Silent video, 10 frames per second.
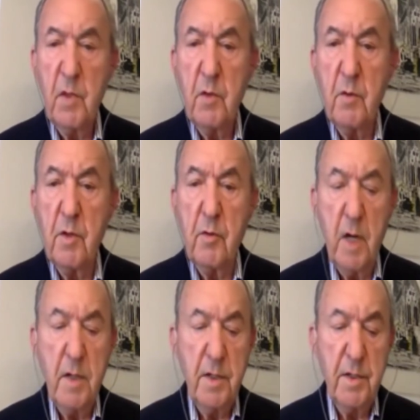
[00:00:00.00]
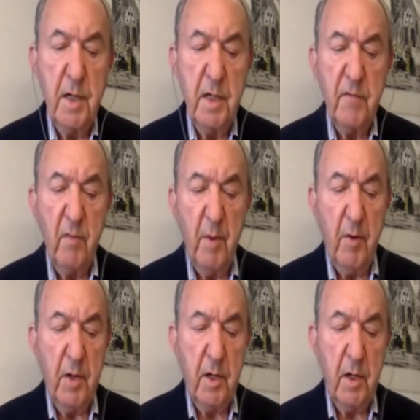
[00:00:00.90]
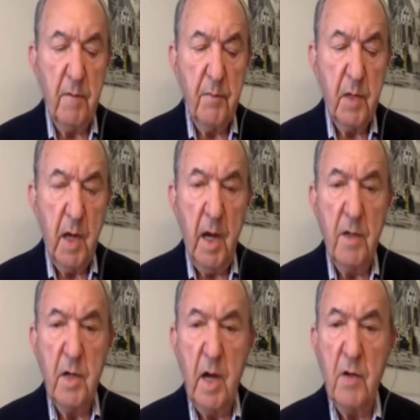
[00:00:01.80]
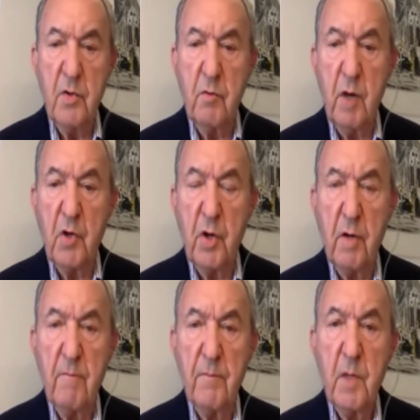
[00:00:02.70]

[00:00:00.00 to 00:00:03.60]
to the United States of America, and to Russia.